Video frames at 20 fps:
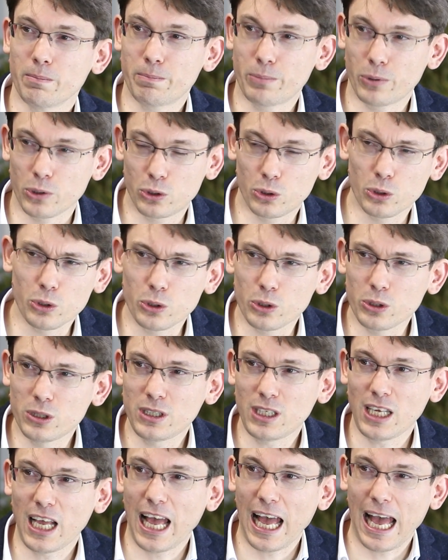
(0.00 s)

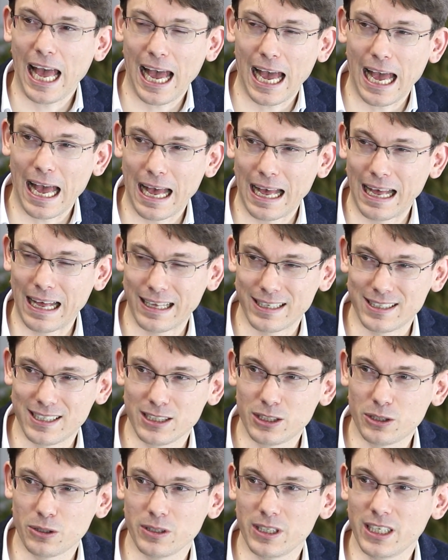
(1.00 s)
produce
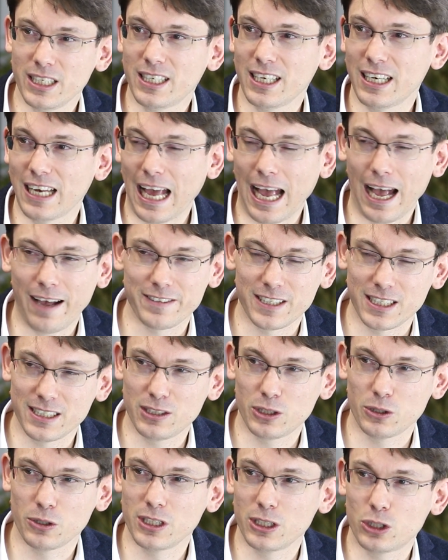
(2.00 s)
this unit and have
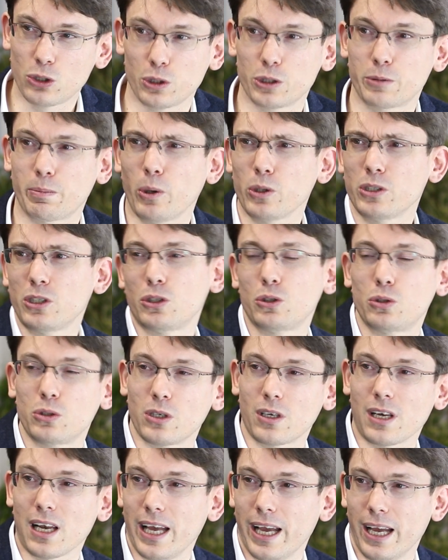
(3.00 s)
this unit transported to
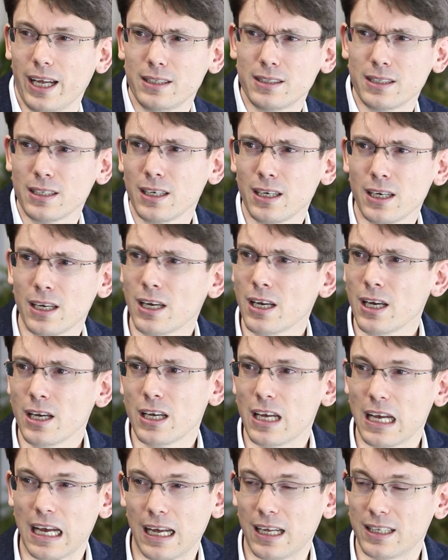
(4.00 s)
the client.
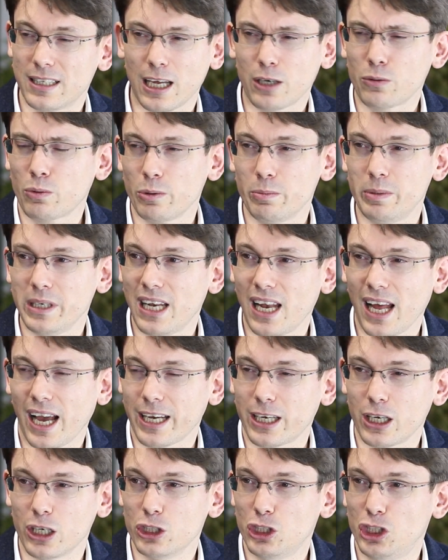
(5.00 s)
That would be
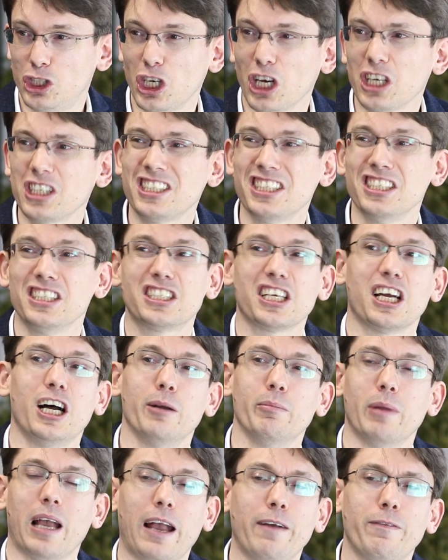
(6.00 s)
like just in
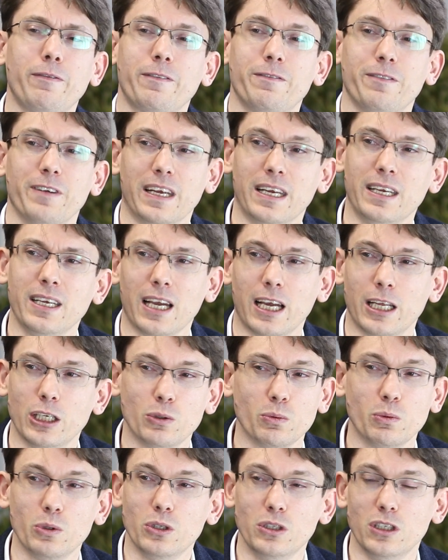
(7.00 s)
time everything, and
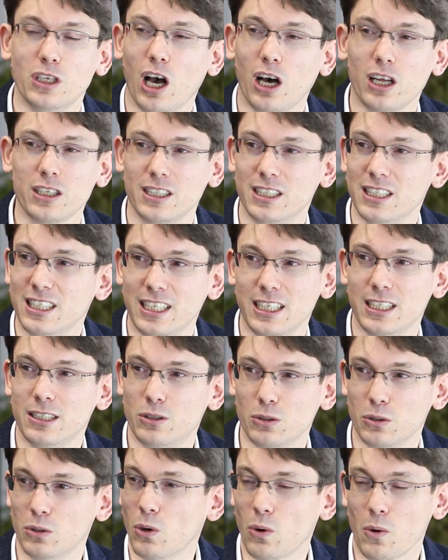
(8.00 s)
you would not
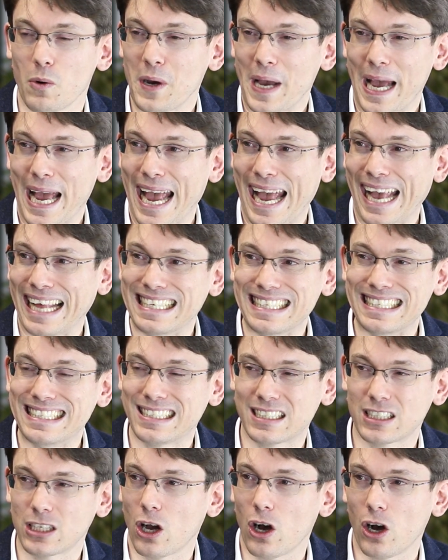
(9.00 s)
need, you know, any
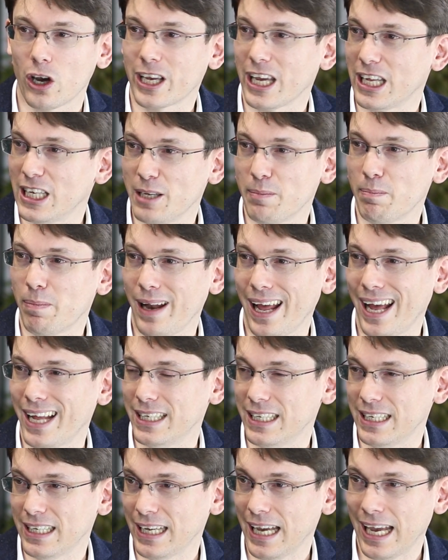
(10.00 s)
stock, any
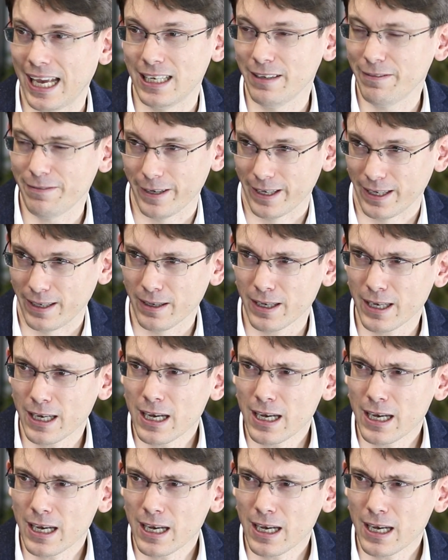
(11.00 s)
planning, anything.